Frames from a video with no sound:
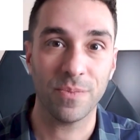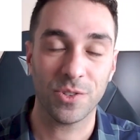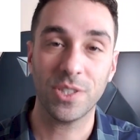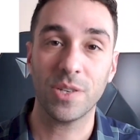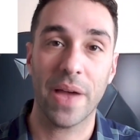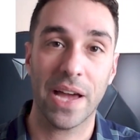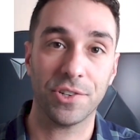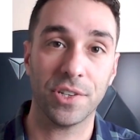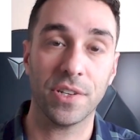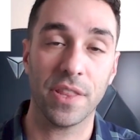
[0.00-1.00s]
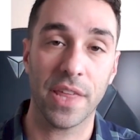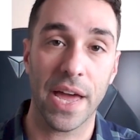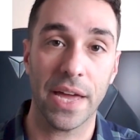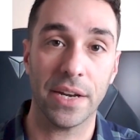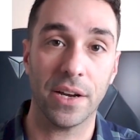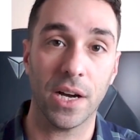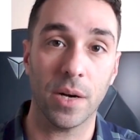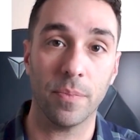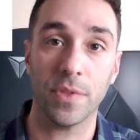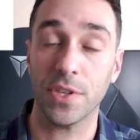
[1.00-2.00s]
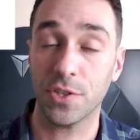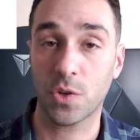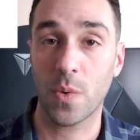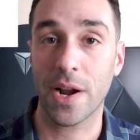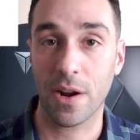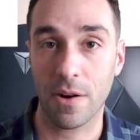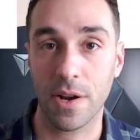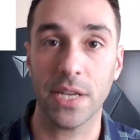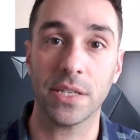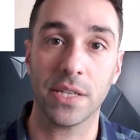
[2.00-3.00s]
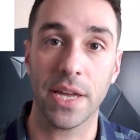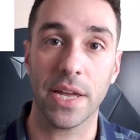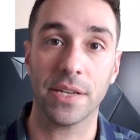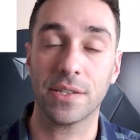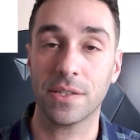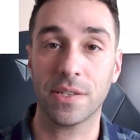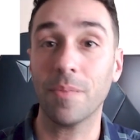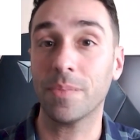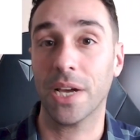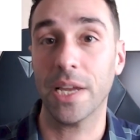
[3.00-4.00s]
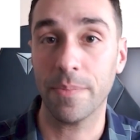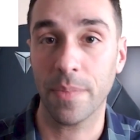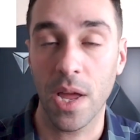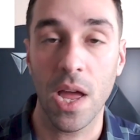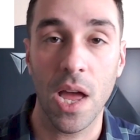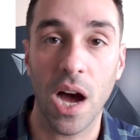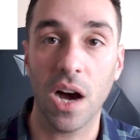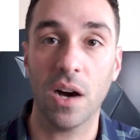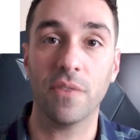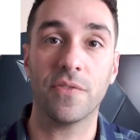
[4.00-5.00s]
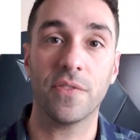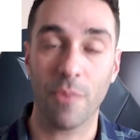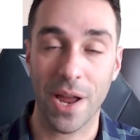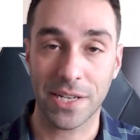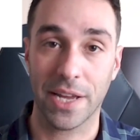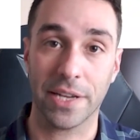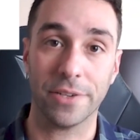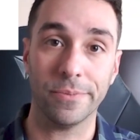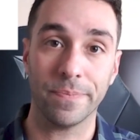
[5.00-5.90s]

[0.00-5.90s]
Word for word: So let's imagine that um, the square is a subtype of the rectangle.